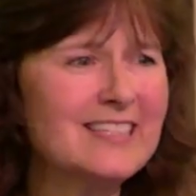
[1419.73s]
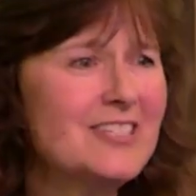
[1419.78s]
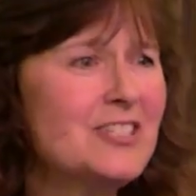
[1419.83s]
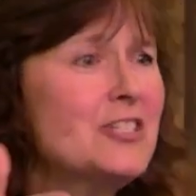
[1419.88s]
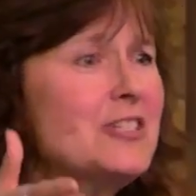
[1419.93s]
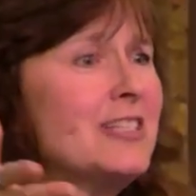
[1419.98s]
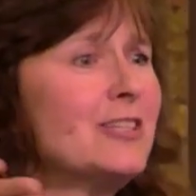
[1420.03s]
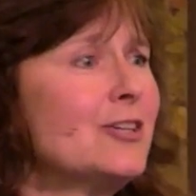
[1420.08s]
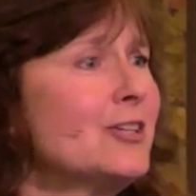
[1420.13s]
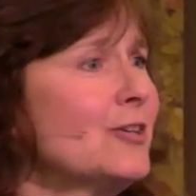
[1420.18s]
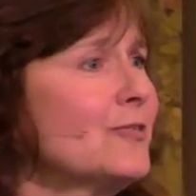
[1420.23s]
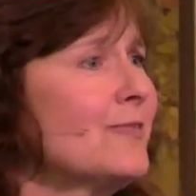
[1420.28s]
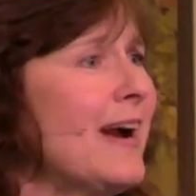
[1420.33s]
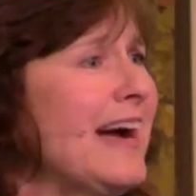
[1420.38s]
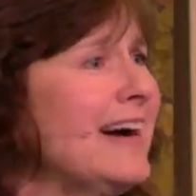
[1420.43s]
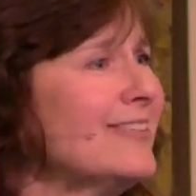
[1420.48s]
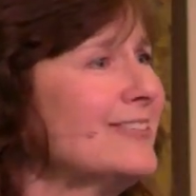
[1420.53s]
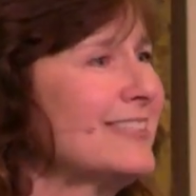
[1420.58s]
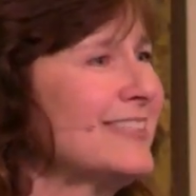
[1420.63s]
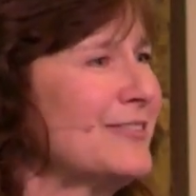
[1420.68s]
Just look
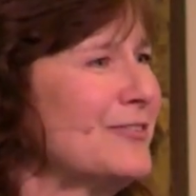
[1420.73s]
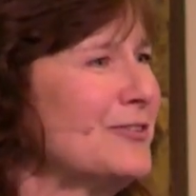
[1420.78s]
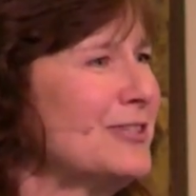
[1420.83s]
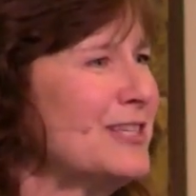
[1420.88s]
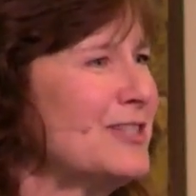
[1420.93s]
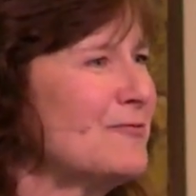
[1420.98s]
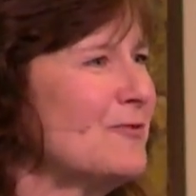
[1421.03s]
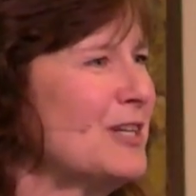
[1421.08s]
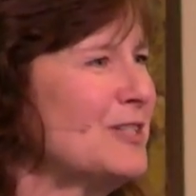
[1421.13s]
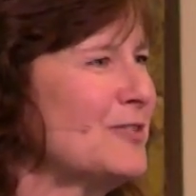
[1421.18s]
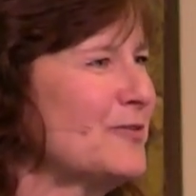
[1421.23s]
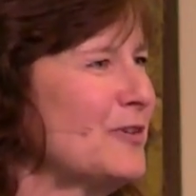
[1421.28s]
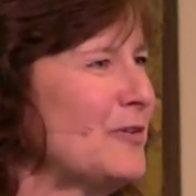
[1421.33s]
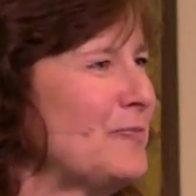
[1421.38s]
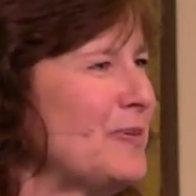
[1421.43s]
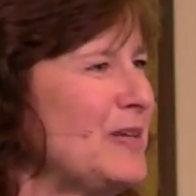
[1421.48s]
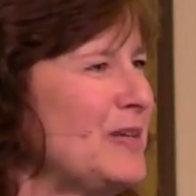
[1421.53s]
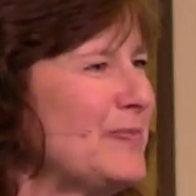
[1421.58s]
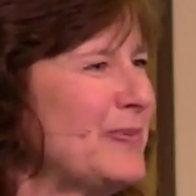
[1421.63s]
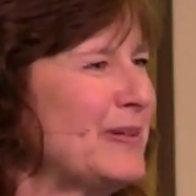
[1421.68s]
around at all these wonderful
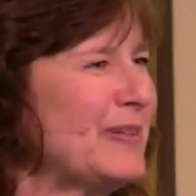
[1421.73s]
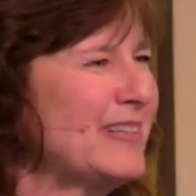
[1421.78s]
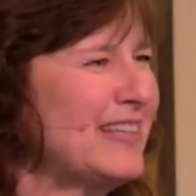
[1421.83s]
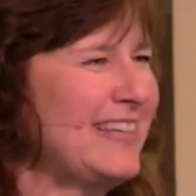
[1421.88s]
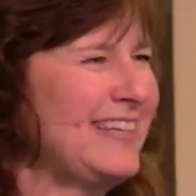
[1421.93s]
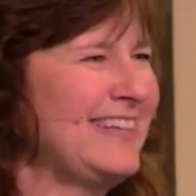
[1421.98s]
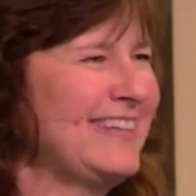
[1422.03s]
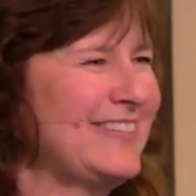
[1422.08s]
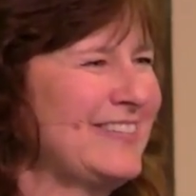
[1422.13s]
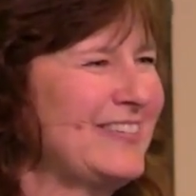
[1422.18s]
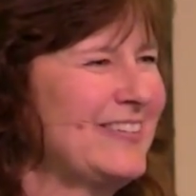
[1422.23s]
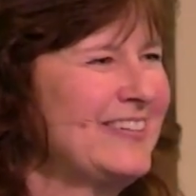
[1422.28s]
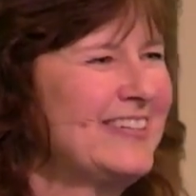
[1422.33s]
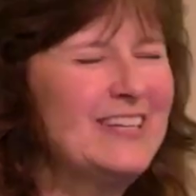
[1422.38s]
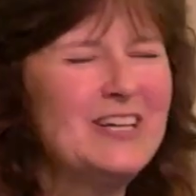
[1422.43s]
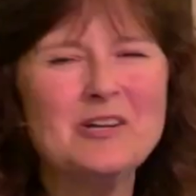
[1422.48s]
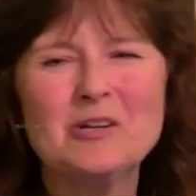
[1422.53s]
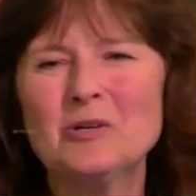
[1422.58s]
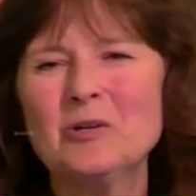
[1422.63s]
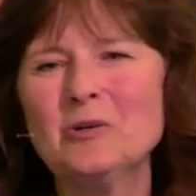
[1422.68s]
people here
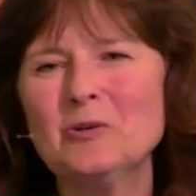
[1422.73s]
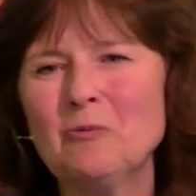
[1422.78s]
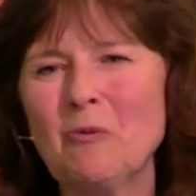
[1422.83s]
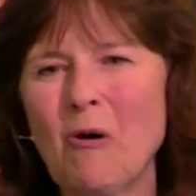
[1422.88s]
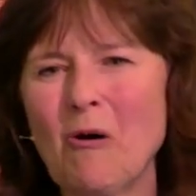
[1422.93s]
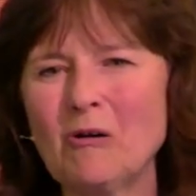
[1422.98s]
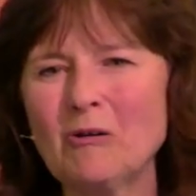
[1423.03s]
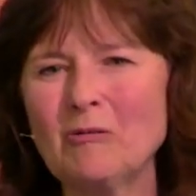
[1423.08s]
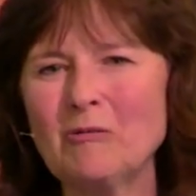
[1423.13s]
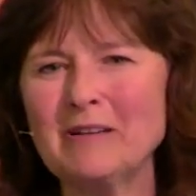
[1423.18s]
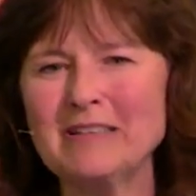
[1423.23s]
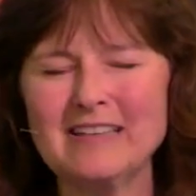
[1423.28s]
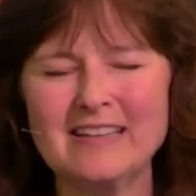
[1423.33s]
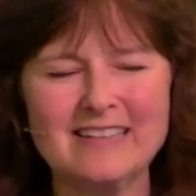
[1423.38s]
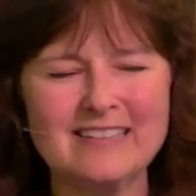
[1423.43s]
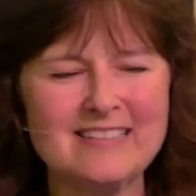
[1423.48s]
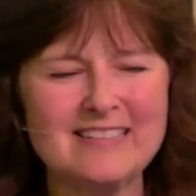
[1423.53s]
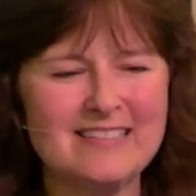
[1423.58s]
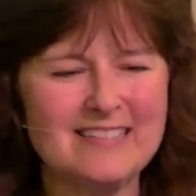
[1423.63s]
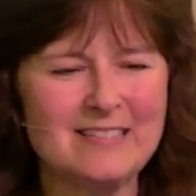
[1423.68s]
who walk with
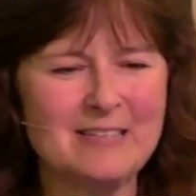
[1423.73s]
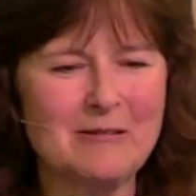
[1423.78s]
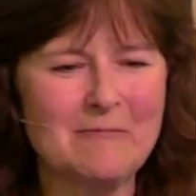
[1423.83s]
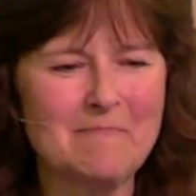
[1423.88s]
us.